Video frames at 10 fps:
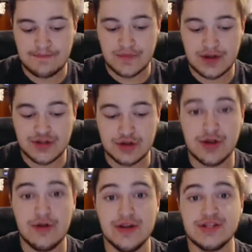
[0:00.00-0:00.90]

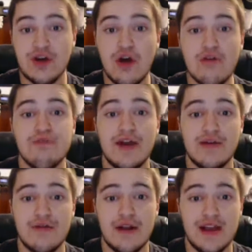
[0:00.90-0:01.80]
Jericho hits
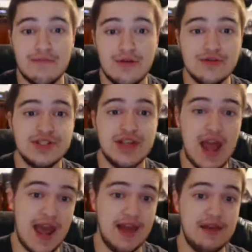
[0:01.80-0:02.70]
Codebreaker on Ambrose,
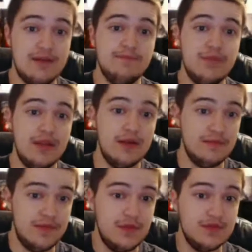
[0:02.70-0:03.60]
and
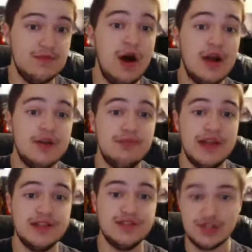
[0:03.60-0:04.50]
there was a potted
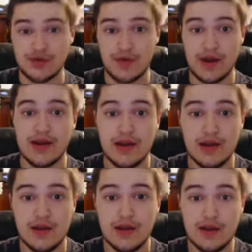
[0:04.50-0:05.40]
plant situated
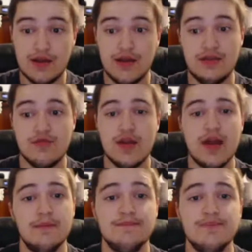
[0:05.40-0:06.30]
in the
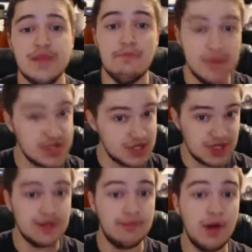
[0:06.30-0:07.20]
ring.
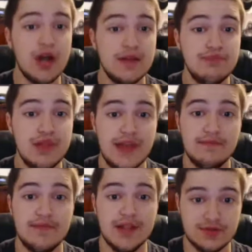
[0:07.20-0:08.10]
Mitch the Potted
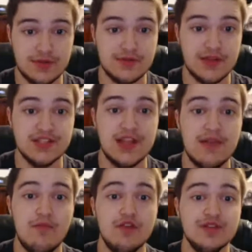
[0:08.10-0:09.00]
Plant. That's what his
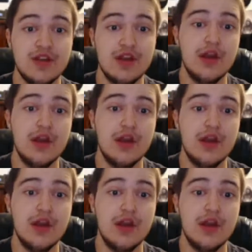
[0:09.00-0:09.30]
name was.